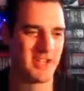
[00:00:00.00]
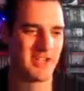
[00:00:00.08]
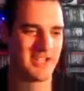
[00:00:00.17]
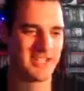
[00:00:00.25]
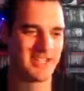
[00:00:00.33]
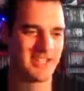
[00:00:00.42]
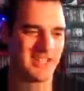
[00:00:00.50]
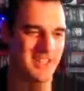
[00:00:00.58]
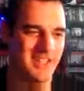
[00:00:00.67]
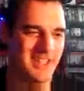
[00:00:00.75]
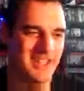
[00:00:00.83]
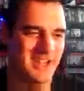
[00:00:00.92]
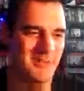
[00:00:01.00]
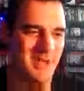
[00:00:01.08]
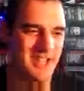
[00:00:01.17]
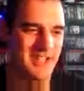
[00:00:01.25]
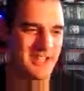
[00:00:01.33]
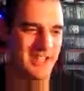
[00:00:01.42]
I need to get my
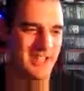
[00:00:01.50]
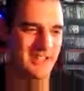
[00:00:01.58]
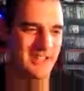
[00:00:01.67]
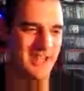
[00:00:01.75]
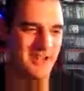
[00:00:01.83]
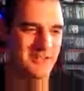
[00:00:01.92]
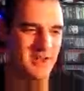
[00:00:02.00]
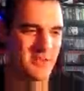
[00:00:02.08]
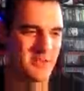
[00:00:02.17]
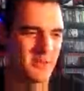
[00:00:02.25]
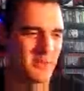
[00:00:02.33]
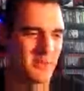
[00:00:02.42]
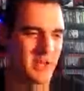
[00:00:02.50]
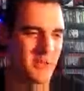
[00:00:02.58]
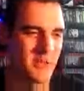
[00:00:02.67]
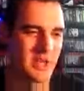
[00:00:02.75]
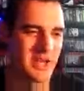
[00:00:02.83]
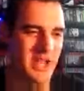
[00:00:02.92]
head down now. I've done
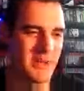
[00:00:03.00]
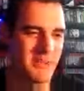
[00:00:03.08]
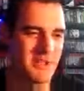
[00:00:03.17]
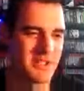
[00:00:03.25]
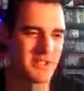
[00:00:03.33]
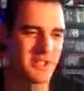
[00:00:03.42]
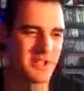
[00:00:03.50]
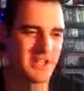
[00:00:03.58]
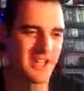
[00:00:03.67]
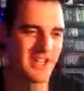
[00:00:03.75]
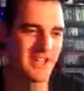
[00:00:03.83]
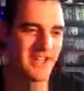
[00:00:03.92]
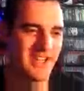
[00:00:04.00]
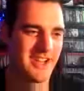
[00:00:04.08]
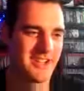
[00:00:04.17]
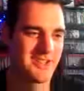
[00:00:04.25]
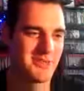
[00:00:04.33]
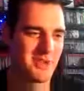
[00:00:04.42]
one lap of the circuit.
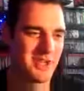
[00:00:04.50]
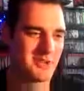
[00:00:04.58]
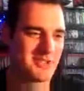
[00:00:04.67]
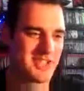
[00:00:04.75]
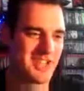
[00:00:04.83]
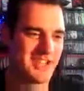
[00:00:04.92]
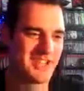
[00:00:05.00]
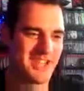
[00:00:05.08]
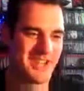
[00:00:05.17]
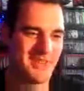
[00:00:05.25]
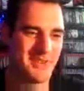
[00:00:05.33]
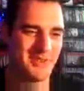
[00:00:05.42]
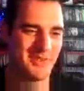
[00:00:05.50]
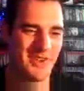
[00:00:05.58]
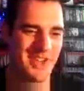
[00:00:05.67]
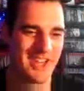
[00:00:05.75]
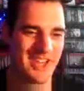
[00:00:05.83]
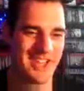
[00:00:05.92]
I do my little Scandinavian
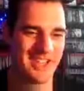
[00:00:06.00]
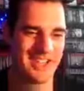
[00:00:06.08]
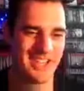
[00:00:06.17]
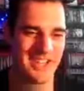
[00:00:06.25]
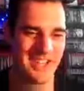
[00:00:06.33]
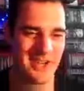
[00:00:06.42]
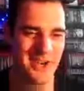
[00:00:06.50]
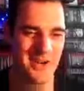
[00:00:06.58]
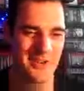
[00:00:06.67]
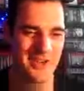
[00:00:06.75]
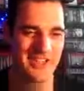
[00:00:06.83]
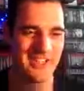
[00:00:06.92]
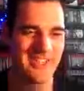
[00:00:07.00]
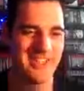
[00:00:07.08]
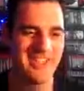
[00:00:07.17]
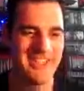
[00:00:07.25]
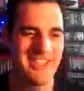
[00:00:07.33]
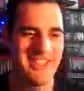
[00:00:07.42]
flick here to get the car in,
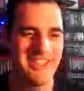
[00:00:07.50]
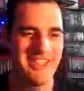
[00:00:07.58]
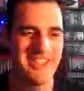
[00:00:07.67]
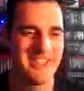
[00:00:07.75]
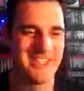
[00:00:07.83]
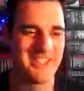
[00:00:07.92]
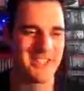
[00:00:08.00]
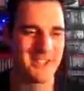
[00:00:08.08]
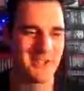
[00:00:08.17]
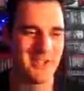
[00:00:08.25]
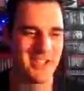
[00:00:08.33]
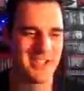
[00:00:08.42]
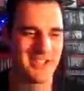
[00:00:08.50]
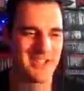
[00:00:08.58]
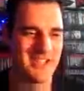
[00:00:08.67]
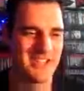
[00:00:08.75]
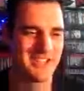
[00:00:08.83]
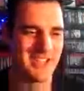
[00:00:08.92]
just to
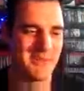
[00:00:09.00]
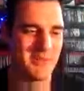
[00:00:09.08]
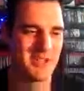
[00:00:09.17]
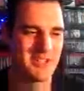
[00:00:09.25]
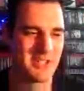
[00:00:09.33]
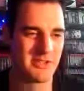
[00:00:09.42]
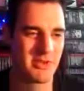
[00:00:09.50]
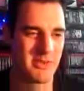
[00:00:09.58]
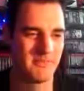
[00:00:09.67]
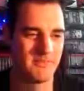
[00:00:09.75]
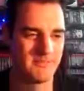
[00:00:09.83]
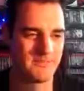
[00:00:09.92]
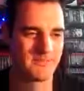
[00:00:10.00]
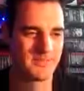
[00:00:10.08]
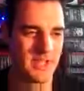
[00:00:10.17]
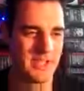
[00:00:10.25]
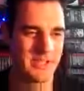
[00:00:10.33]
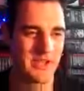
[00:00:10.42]
destabilise the grip.
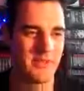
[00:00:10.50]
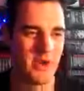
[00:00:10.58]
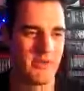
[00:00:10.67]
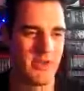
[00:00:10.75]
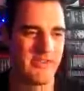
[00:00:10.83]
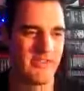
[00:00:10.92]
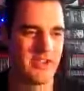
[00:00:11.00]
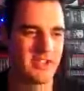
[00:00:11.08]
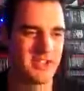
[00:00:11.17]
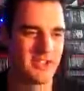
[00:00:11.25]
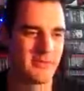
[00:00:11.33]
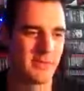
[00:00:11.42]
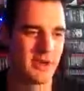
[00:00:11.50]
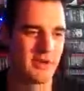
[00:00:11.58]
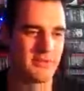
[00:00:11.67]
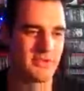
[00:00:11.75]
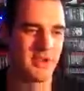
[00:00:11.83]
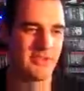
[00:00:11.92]
And so I've got a rough idea of where I'm
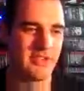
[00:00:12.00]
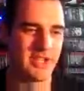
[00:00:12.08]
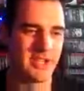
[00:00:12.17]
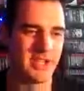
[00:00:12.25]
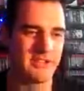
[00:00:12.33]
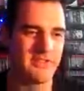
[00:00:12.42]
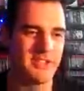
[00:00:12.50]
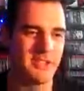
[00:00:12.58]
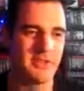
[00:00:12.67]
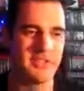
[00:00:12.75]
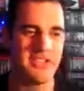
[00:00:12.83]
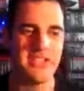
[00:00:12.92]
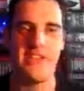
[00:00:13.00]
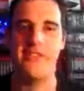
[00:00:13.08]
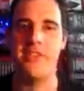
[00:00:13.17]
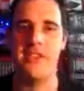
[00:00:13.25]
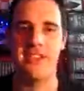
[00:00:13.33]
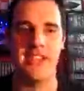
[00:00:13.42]
driving now. You always need that
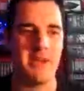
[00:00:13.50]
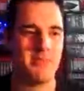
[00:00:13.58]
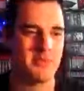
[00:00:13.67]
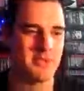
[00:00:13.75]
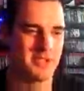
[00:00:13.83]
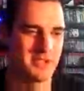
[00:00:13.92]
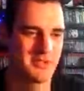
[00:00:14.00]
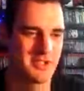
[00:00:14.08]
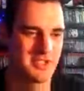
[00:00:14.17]
first lap or two,